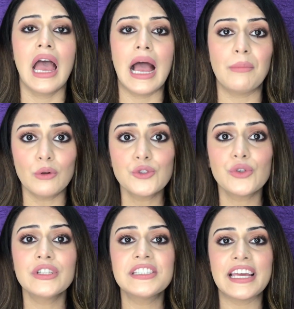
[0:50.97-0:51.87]
I'm also
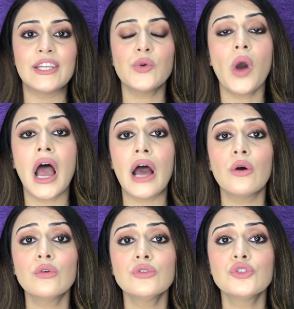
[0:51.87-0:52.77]
going to tell you
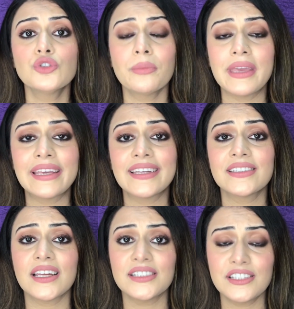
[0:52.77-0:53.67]
how to make
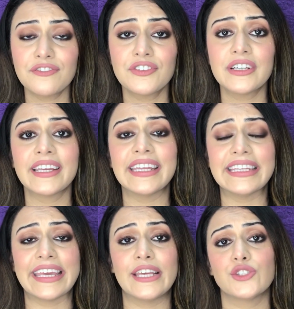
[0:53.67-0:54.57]
it different
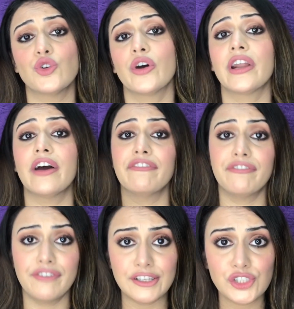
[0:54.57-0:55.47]
in case you're a
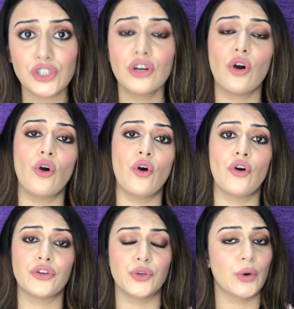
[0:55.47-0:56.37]
fresher
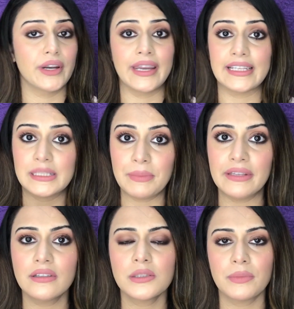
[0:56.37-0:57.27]
or you are an
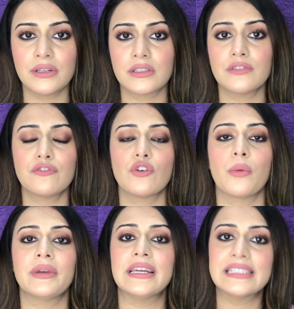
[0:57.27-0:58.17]
experienced person
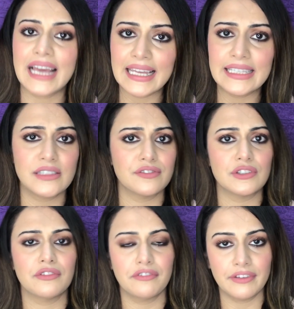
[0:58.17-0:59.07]
from an entirely
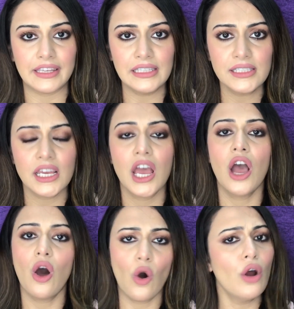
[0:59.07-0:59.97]
different field,
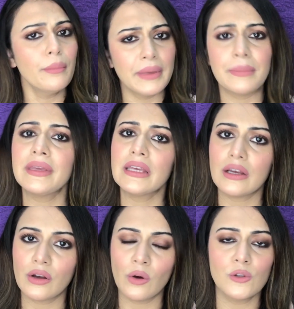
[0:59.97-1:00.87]
or maybe
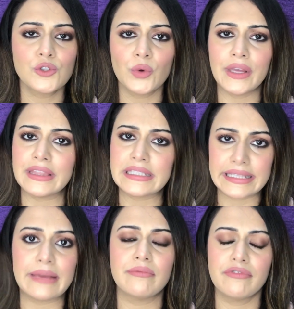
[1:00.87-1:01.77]
also in the
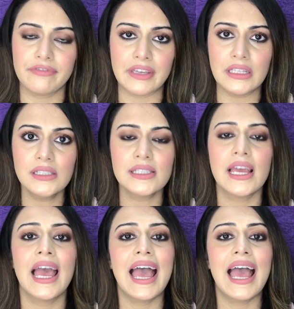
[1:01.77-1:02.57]
same field.